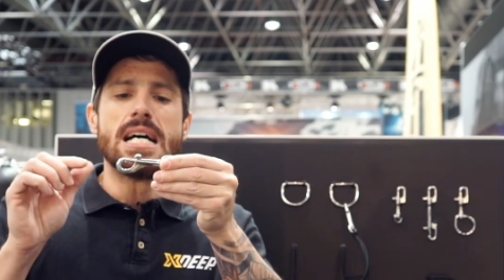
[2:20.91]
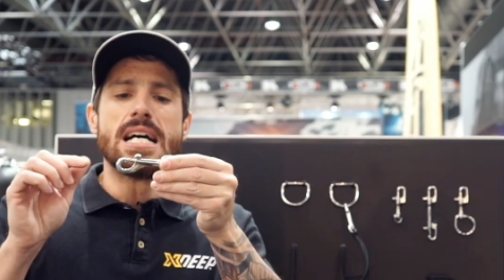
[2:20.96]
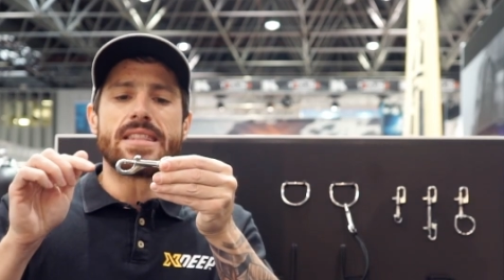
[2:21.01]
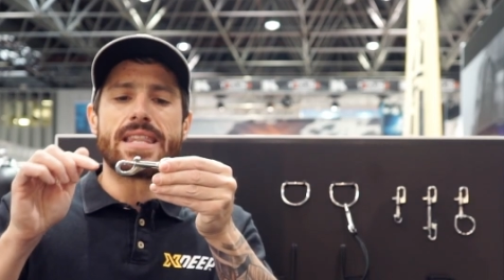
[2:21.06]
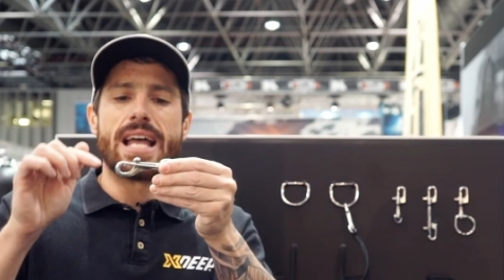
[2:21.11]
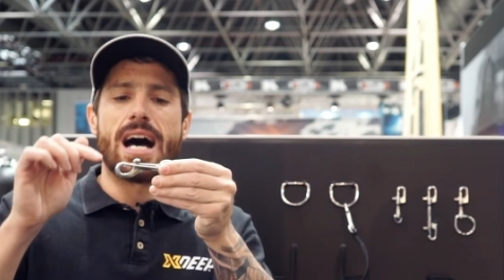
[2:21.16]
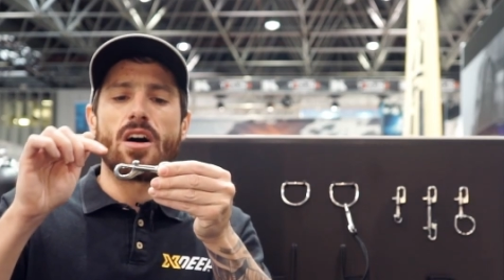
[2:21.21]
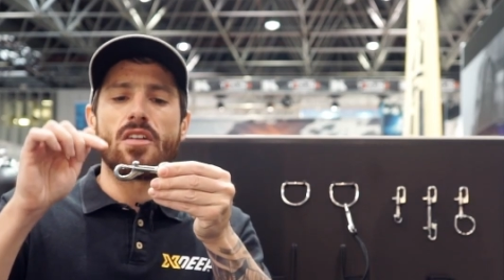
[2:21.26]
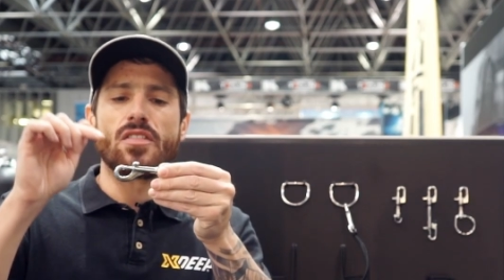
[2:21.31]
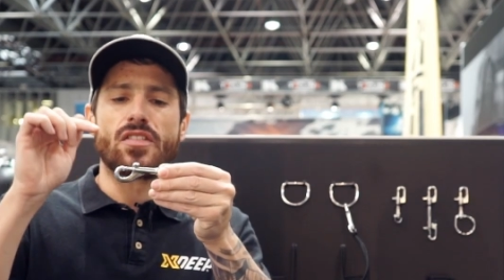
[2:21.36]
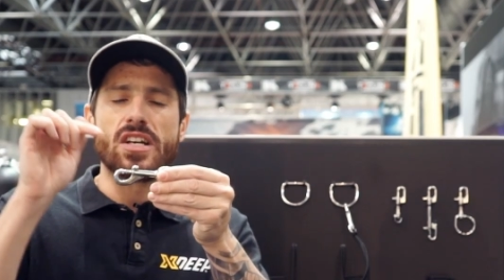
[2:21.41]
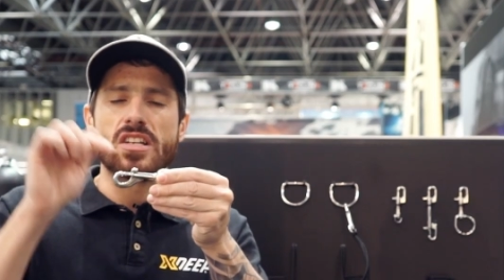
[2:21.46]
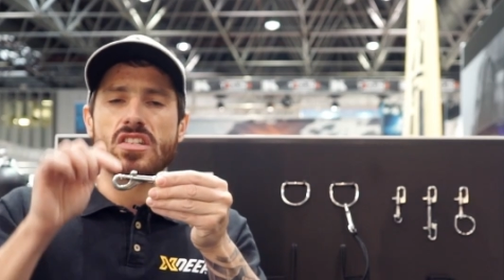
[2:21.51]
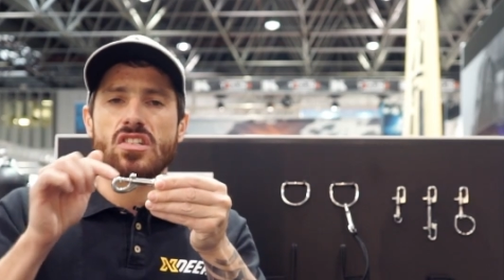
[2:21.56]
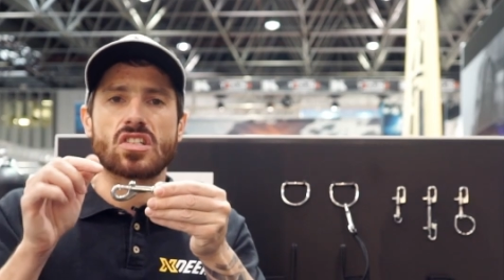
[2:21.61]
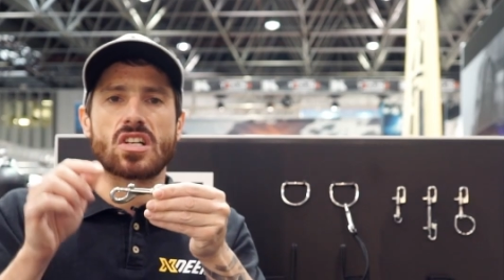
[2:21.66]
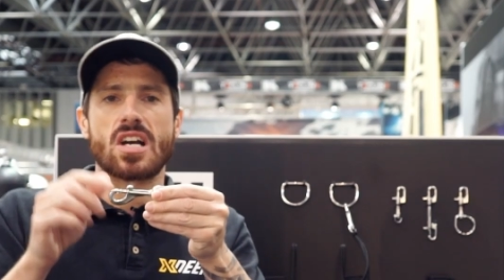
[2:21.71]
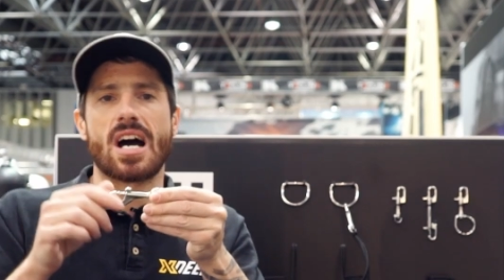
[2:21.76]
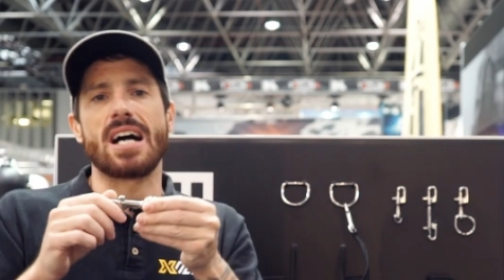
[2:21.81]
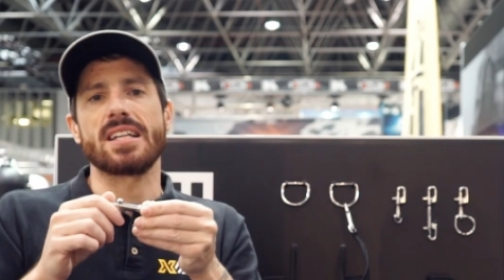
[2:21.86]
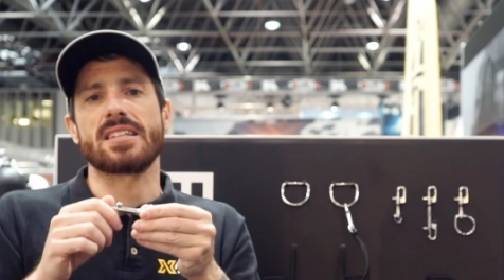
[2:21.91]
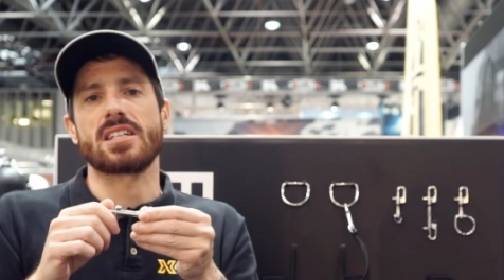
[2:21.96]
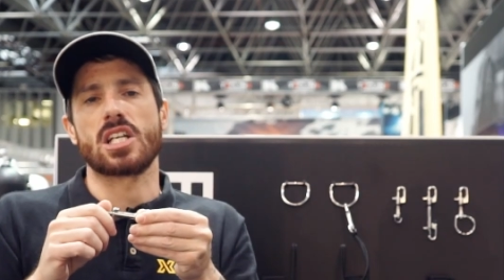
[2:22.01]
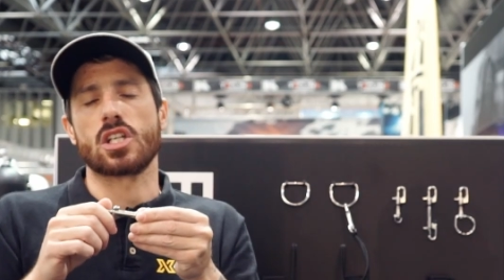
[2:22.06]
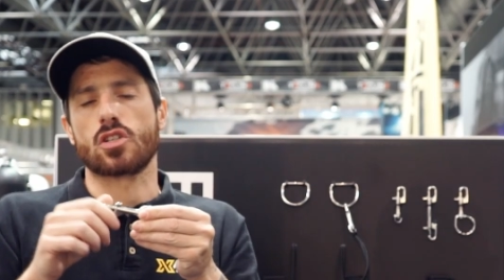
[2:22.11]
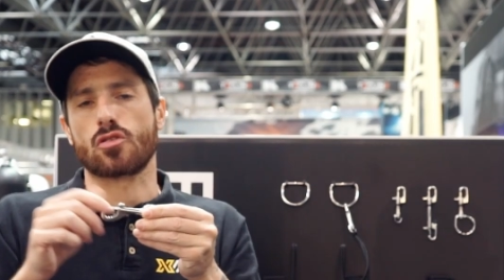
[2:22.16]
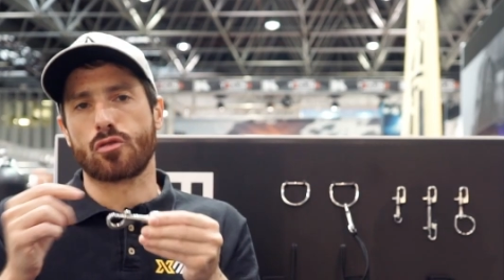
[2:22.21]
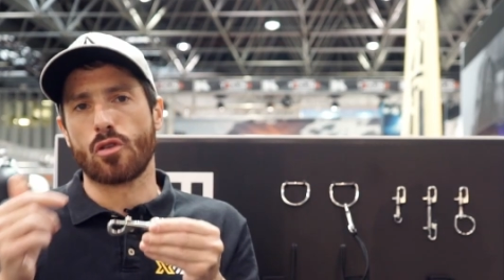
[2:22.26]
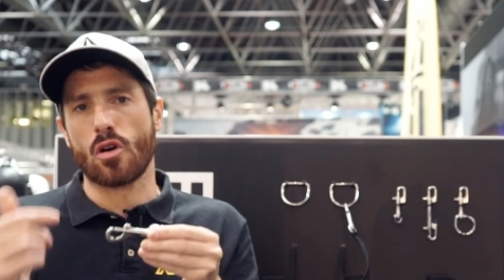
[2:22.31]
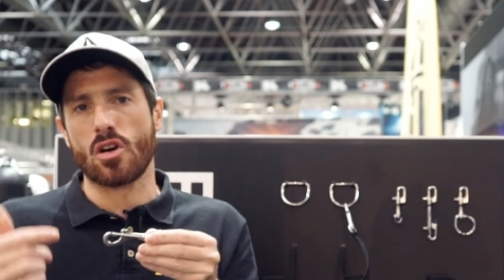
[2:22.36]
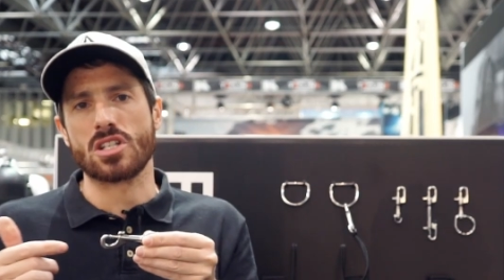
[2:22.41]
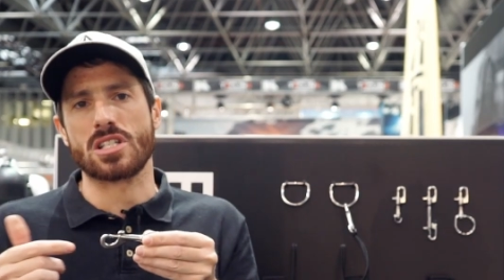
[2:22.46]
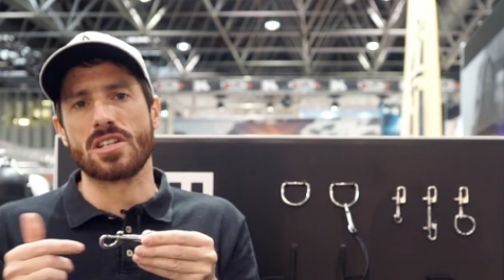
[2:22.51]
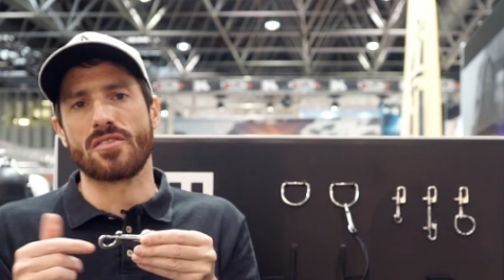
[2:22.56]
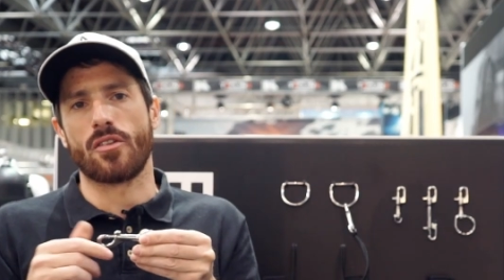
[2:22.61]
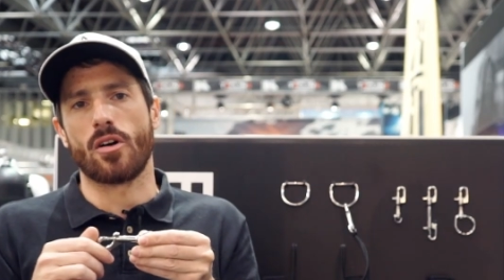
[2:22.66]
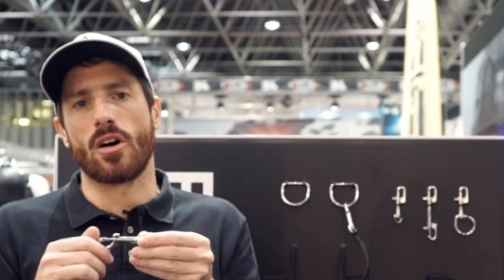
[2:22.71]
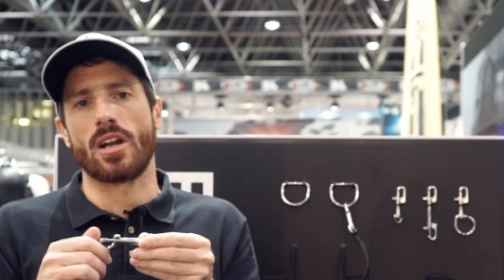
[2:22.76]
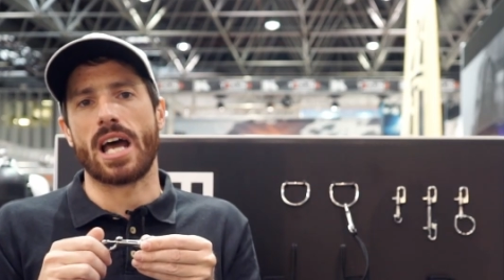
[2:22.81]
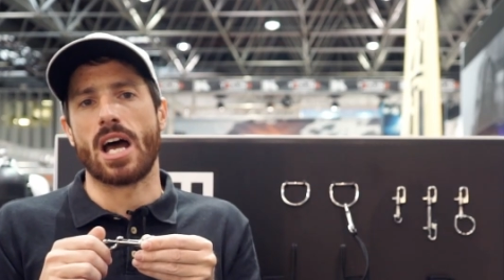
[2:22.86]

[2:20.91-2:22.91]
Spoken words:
Now, this cut is first of all